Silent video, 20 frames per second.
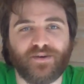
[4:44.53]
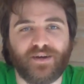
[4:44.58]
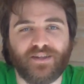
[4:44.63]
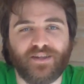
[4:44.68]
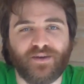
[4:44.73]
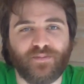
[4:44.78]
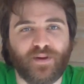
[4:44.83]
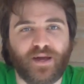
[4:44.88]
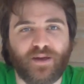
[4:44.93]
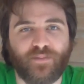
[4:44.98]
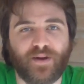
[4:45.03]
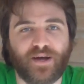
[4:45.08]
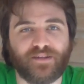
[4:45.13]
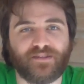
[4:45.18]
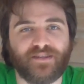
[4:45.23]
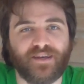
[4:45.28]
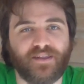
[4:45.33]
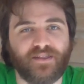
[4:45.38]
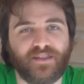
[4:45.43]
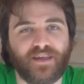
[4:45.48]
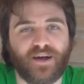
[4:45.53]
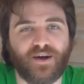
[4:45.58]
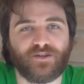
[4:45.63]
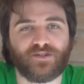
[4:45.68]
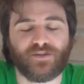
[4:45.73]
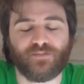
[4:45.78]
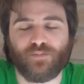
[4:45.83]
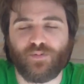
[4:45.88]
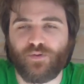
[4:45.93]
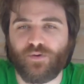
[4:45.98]
I think by about
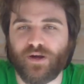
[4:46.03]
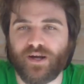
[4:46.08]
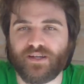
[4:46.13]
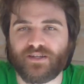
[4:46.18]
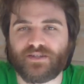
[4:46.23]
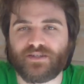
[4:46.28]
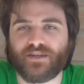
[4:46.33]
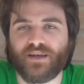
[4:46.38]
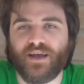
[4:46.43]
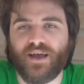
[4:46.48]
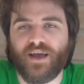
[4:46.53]
10,000 points.